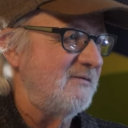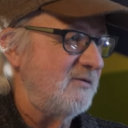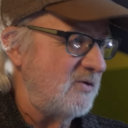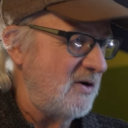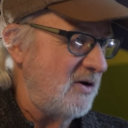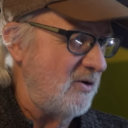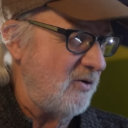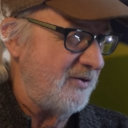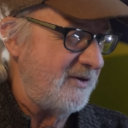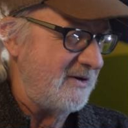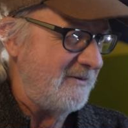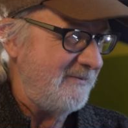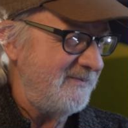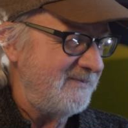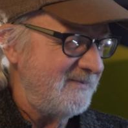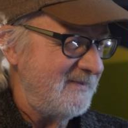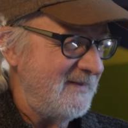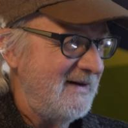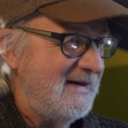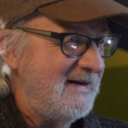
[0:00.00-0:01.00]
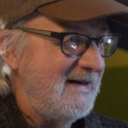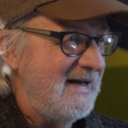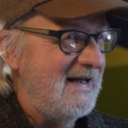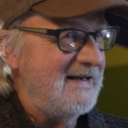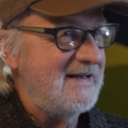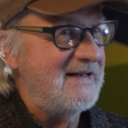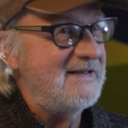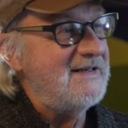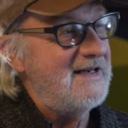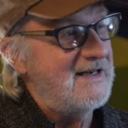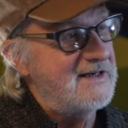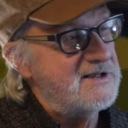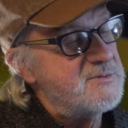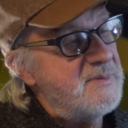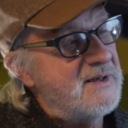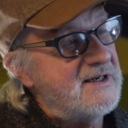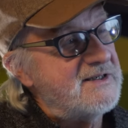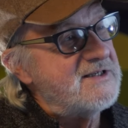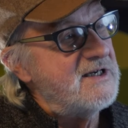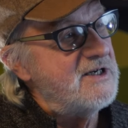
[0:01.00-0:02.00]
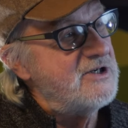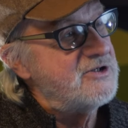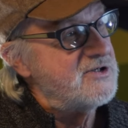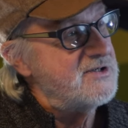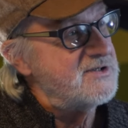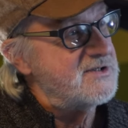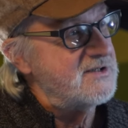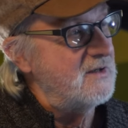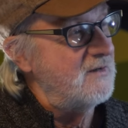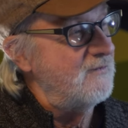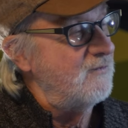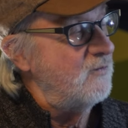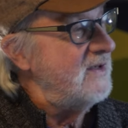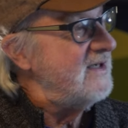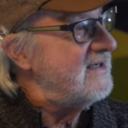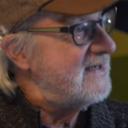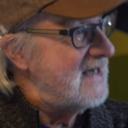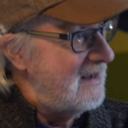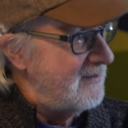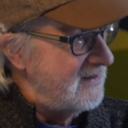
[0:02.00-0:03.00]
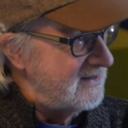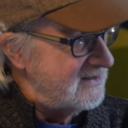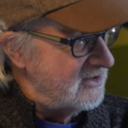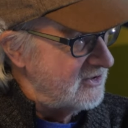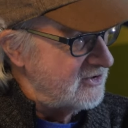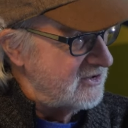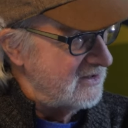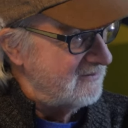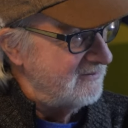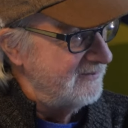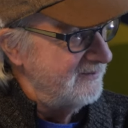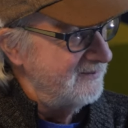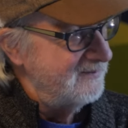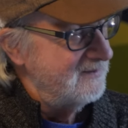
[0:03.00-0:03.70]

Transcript: of growth. And then the expectations of weed competition.